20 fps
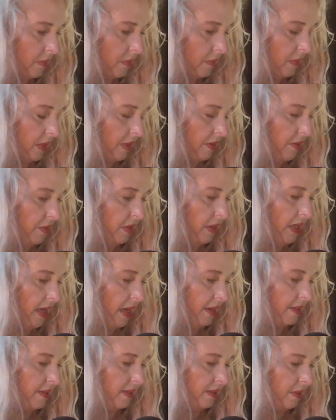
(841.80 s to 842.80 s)
you really had
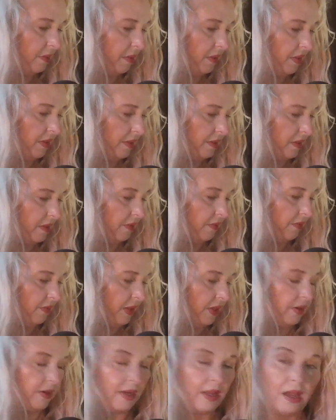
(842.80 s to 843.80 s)
to sit with this and
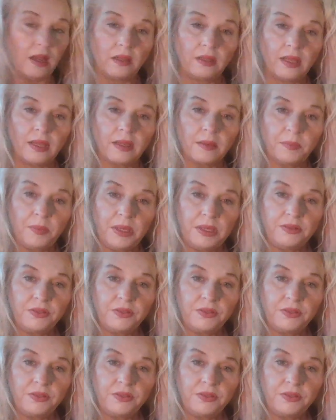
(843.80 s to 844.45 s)
figure it out, like piece